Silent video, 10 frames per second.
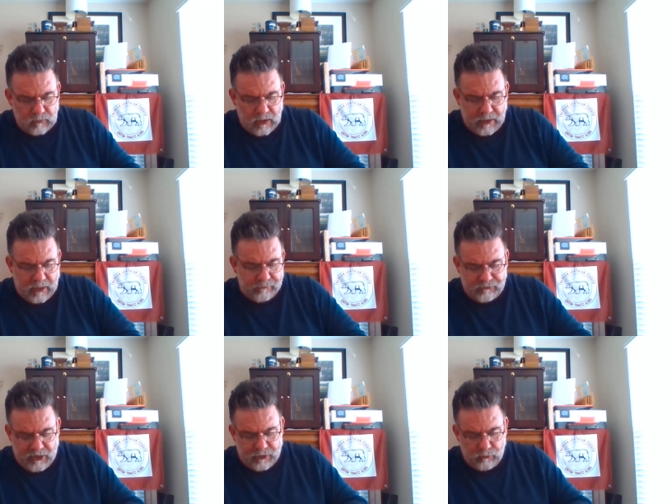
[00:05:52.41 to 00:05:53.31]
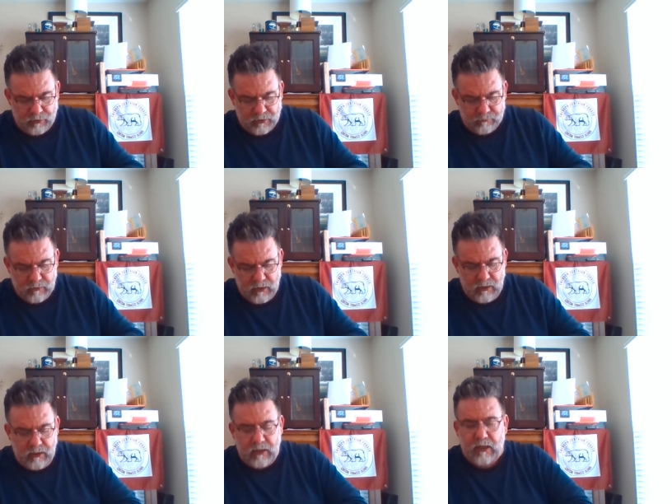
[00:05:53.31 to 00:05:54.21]
and I've chatted with him
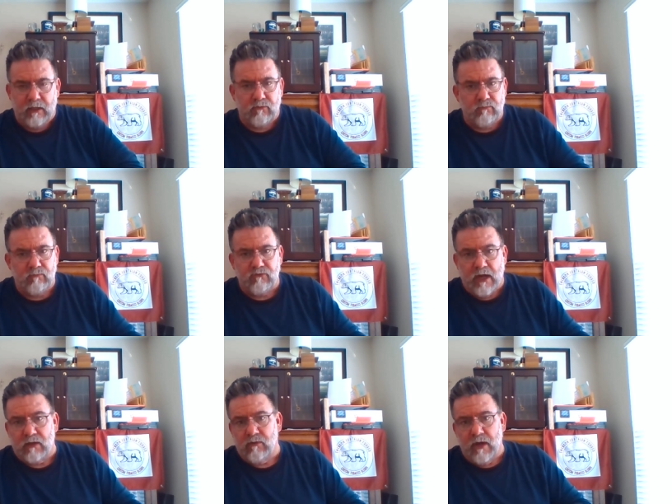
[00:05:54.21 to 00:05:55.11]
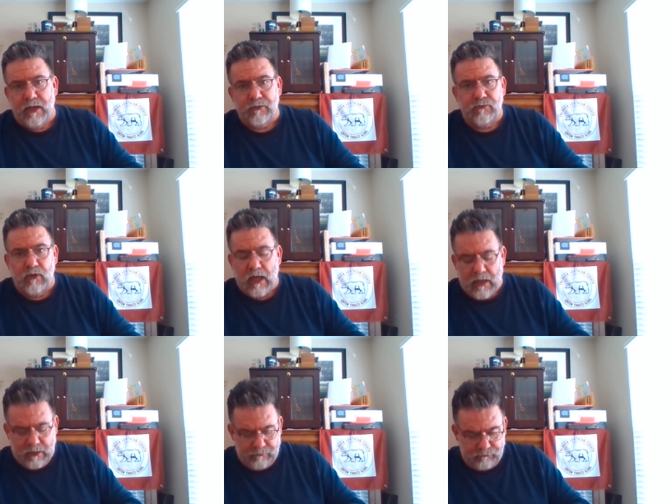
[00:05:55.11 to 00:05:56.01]
in Jack Ryan's
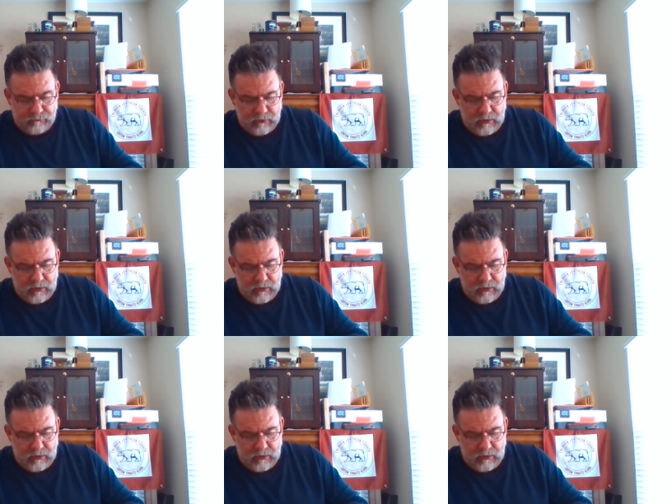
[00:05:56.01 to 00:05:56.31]
lives.